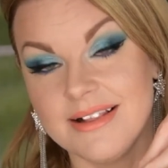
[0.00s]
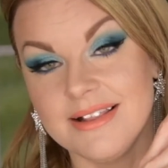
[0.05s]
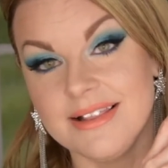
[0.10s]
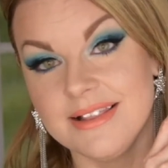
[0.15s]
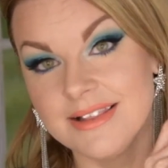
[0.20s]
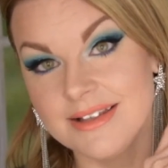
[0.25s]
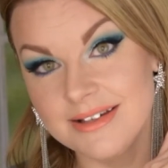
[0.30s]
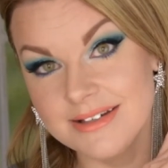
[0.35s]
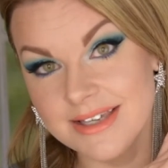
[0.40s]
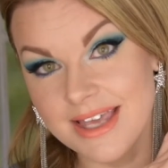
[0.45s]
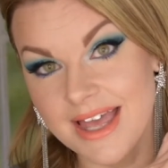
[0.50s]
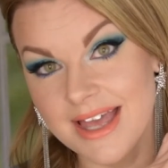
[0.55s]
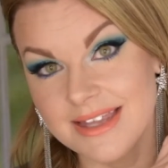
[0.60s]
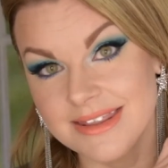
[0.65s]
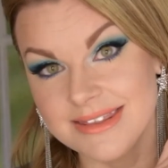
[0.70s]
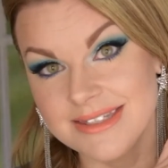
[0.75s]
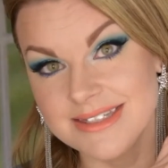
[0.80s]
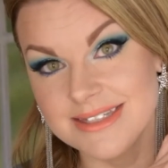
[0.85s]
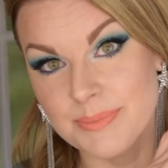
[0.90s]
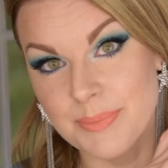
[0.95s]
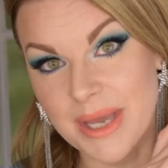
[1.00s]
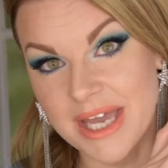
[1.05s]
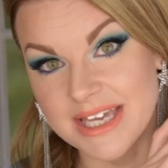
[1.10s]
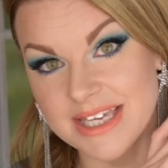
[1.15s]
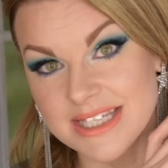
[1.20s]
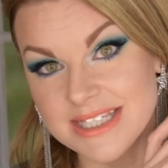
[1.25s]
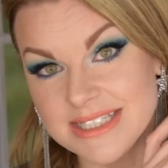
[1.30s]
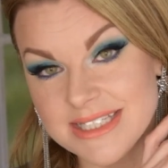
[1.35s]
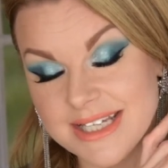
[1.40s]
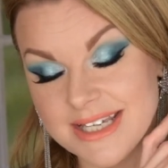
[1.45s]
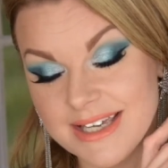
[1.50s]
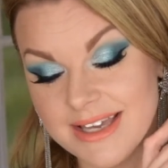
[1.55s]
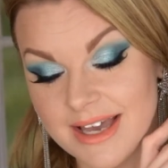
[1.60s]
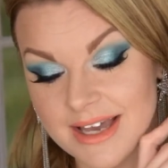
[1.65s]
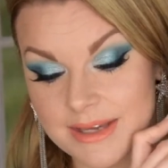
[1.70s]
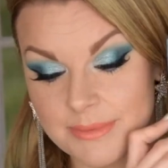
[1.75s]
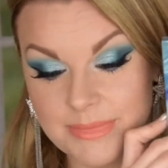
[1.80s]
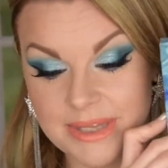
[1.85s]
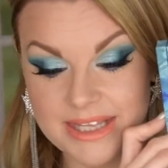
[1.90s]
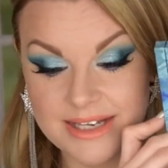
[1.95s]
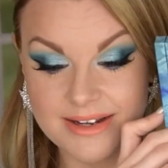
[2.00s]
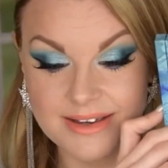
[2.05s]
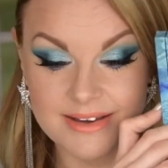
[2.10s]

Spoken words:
Look at this packaging. I mean,